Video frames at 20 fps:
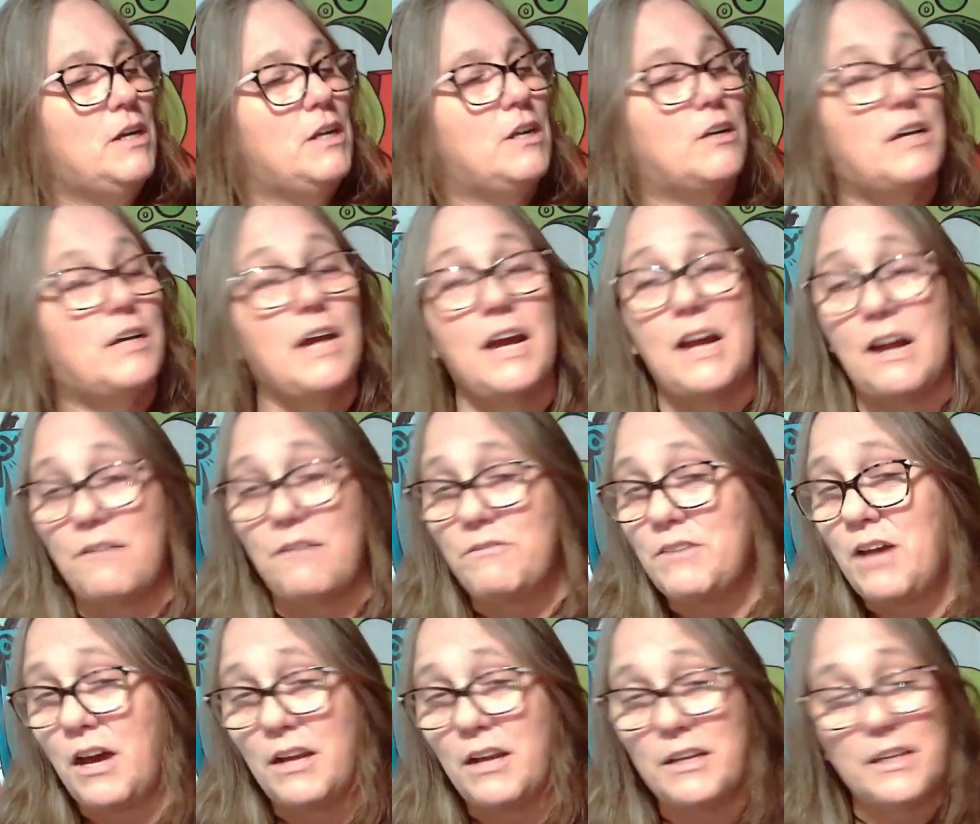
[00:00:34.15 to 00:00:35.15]
Okay, I have
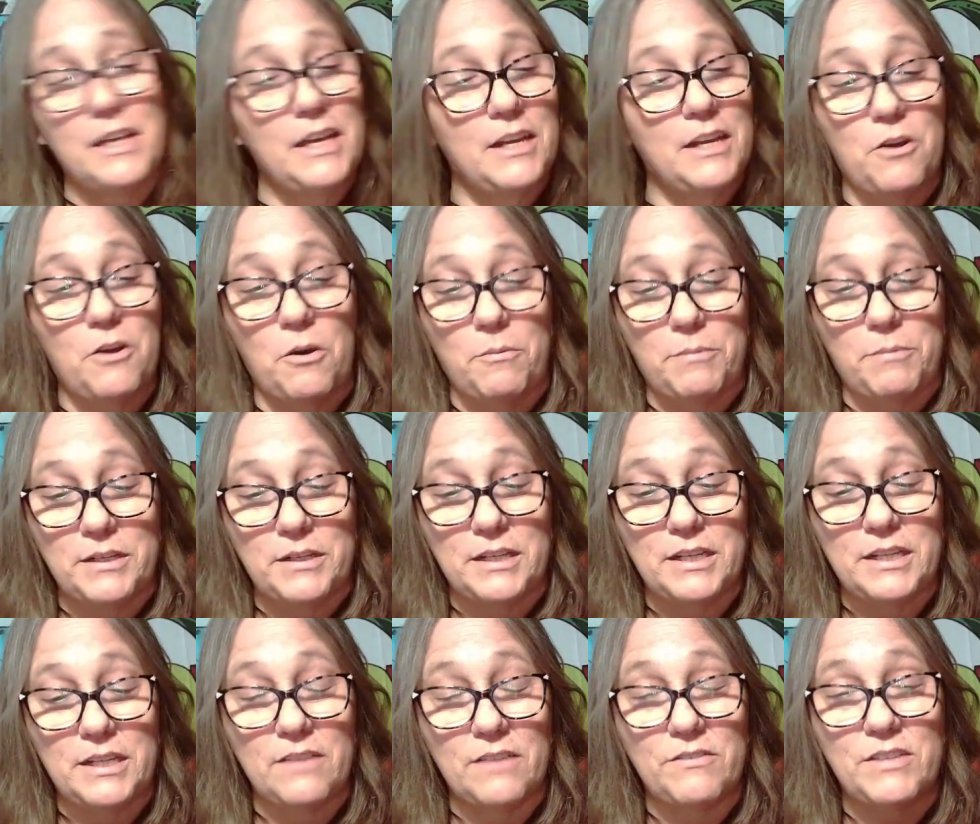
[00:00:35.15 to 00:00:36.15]
not, again, opened
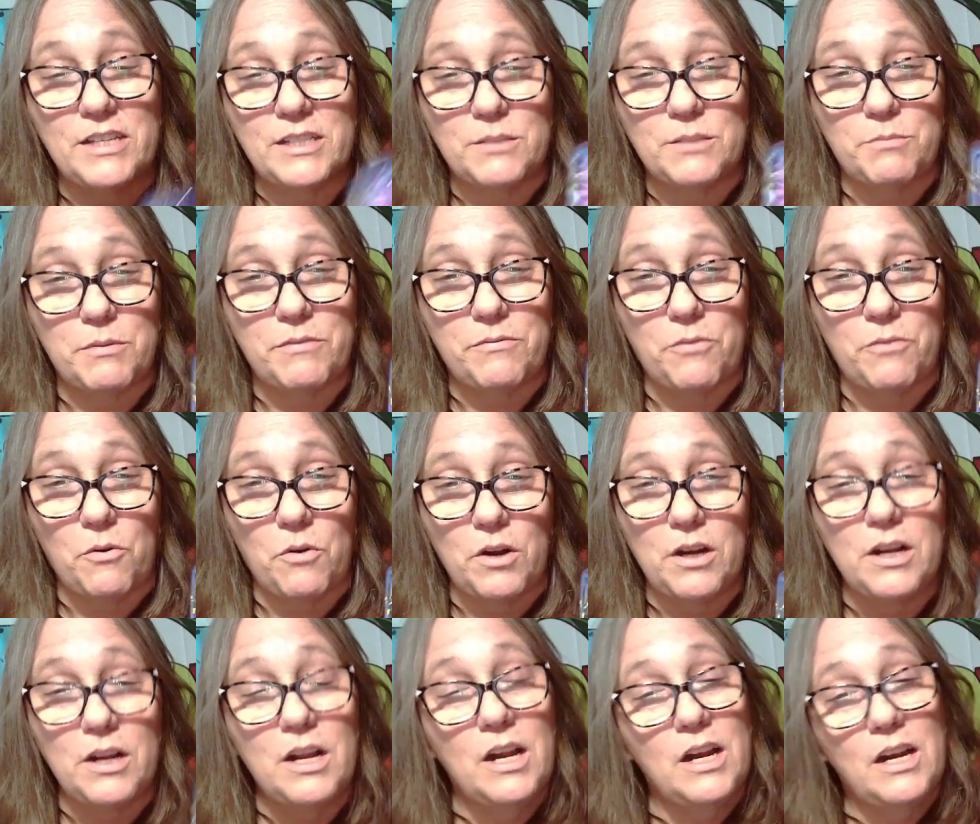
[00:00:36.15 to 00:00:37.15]
any of these
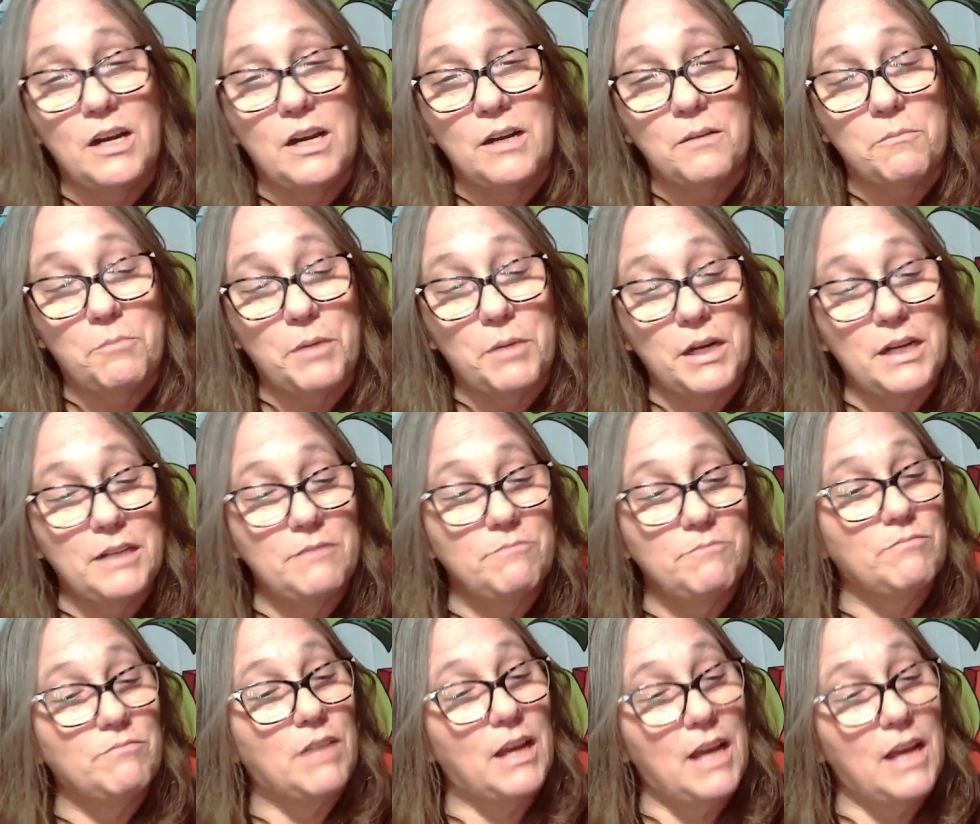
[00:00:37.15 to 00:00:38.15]
before, but
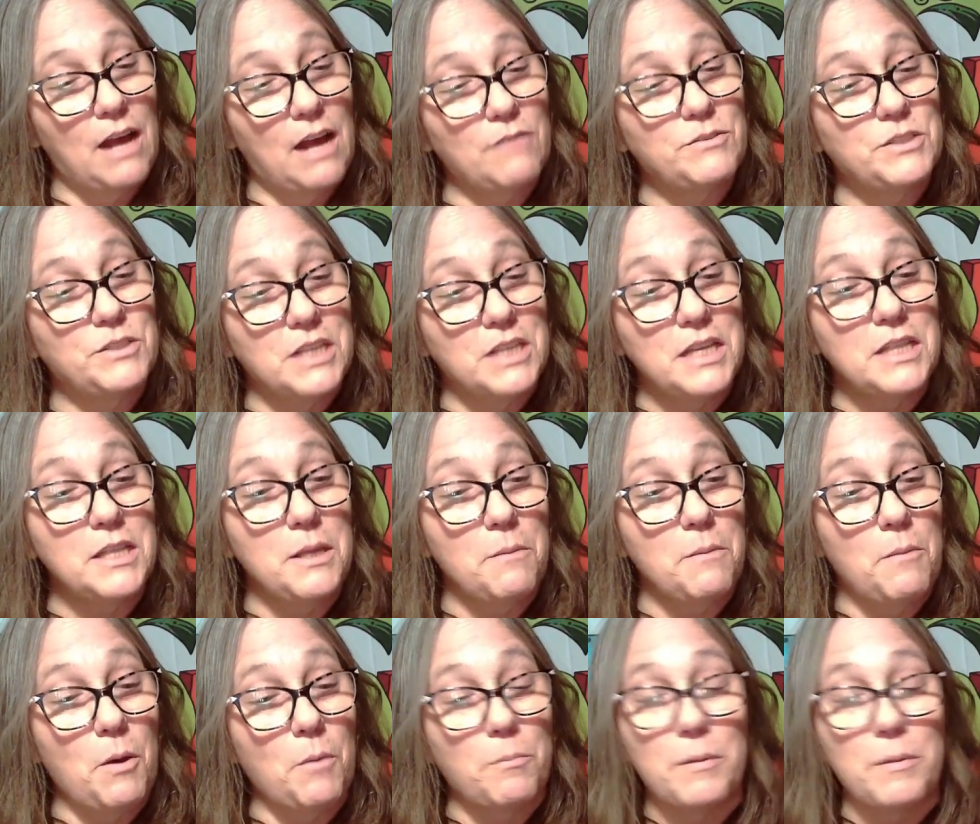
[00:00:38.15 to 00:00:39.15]
I have seen
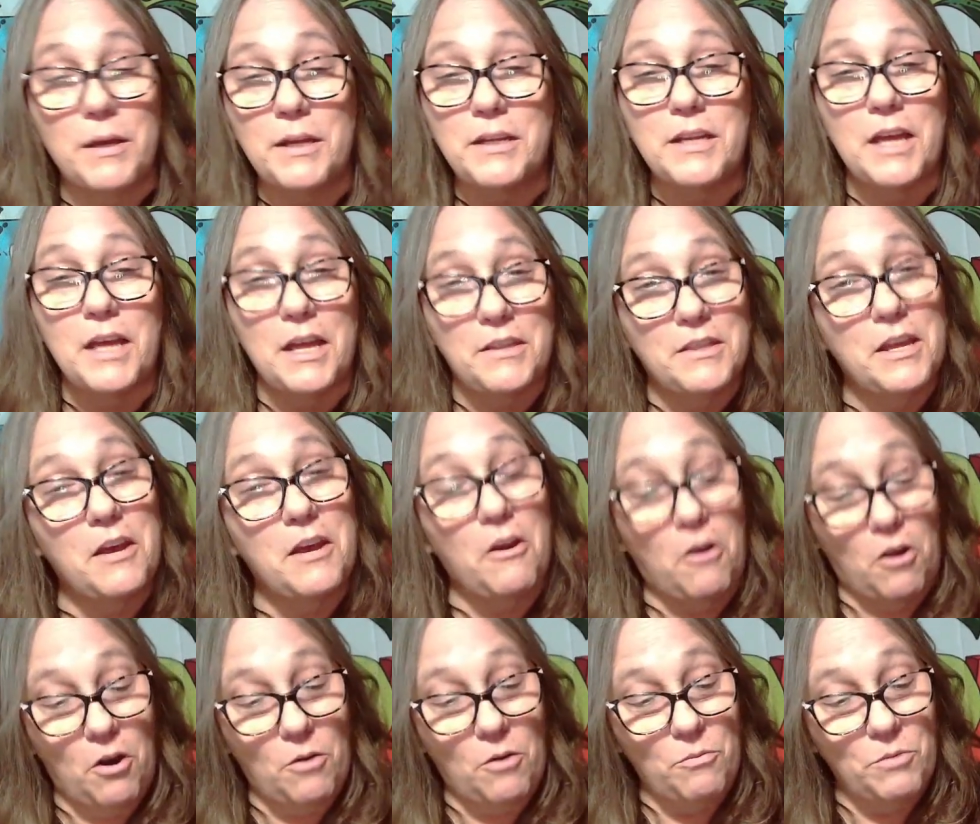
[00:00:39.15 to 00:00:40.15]
them open and they
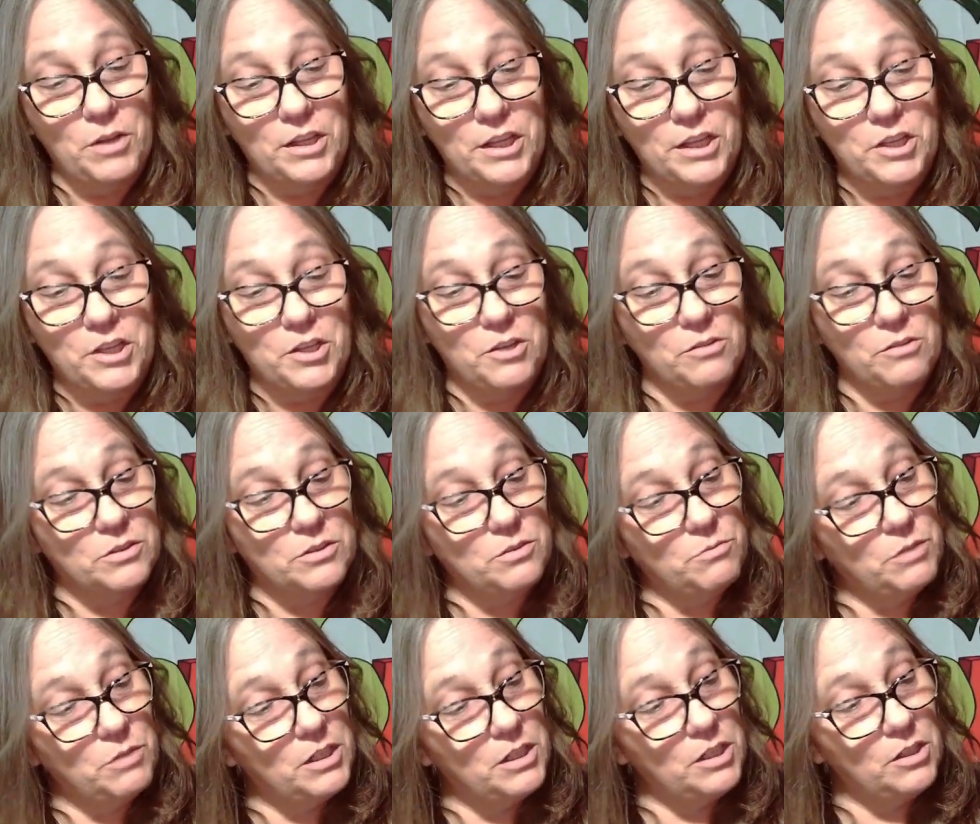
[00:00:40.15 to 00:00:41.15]
are really cute. So
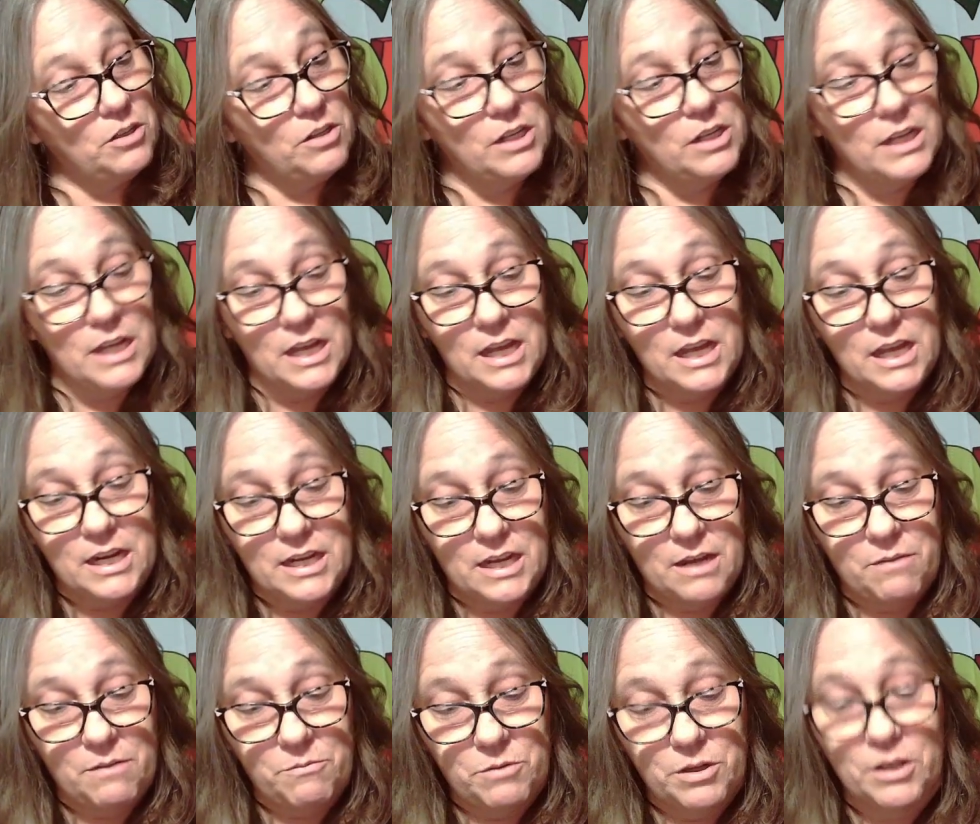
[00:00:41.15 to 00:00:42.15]
we're going to go ahead
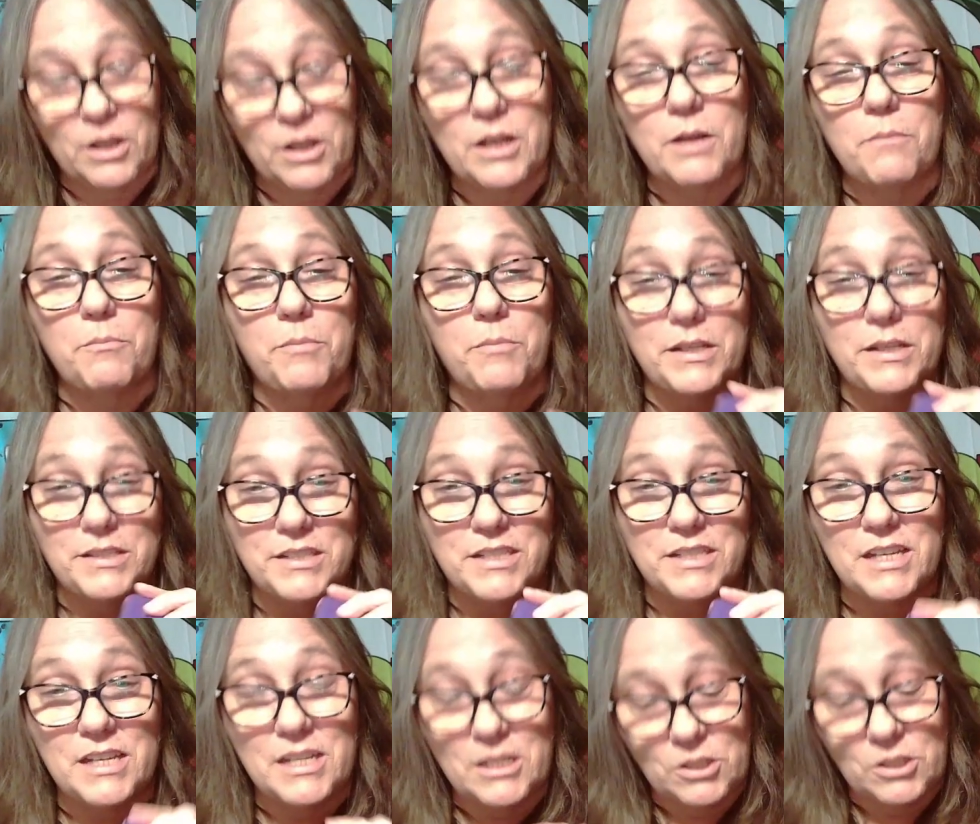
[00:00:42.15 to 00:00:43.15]
and we're going to bust
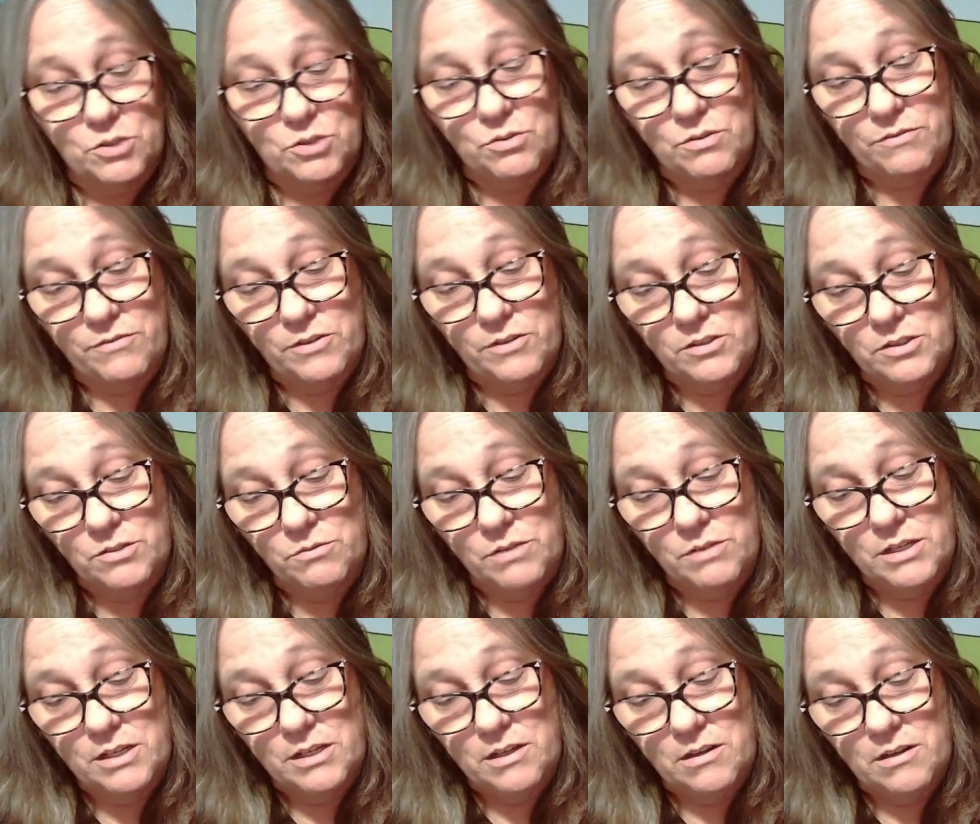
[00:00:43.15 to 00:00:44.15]
into the first
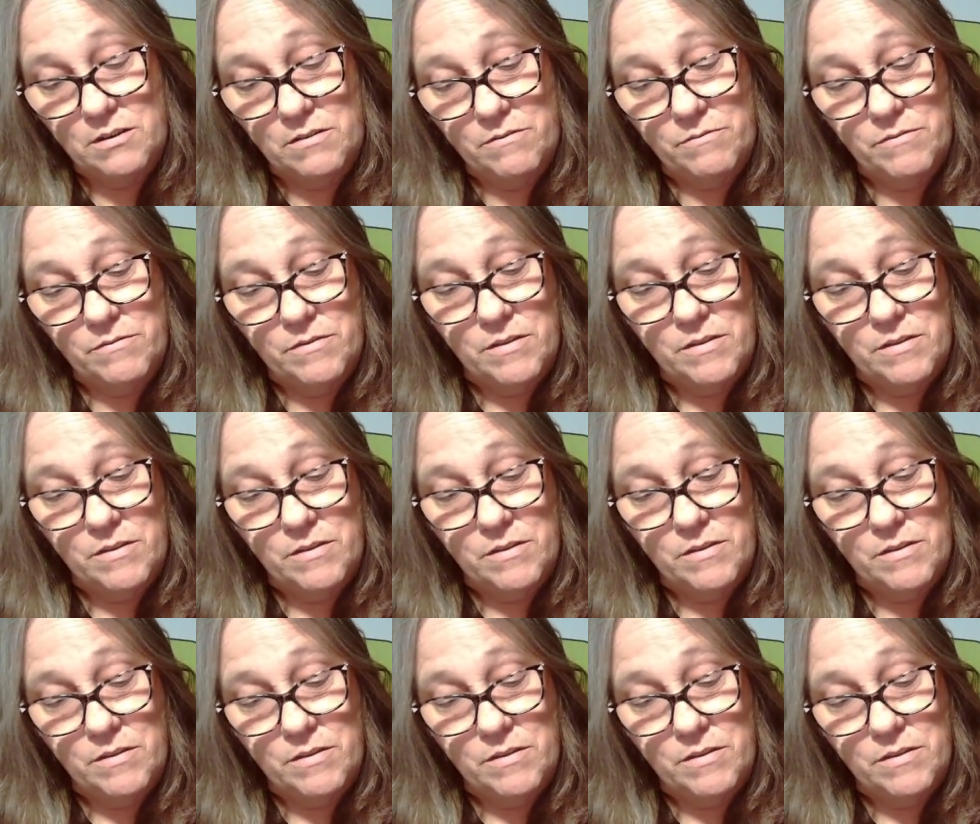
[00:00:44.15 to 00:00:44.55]
one here.